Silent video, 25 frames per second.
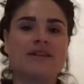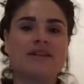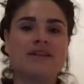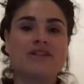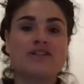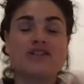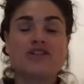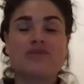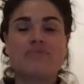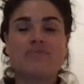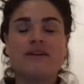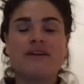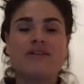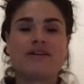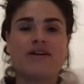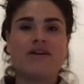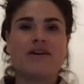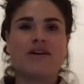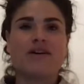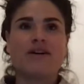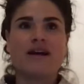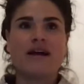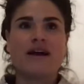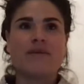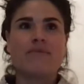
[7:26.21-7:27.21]
just be
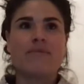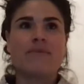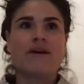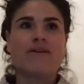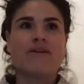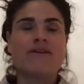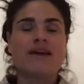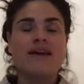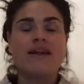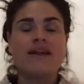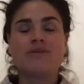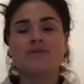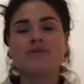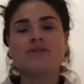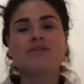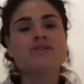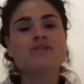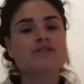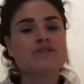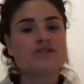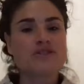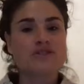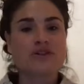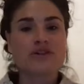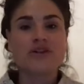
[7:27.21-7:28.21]
available
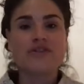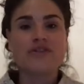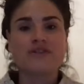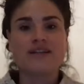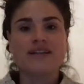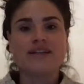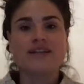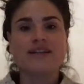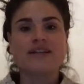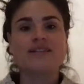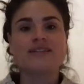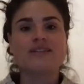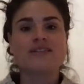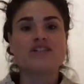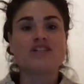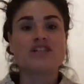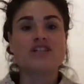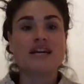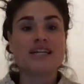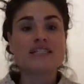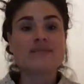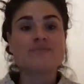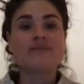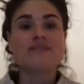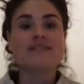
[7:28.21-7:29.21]
to serve in, is
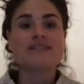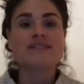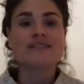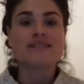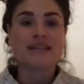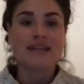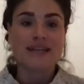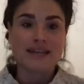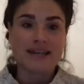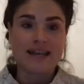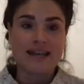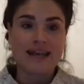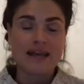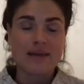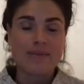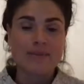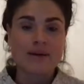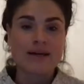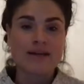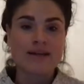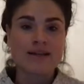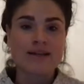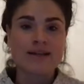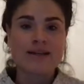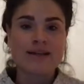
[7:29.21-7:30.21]
adjustments in
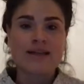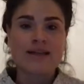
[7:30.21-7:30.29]
labor.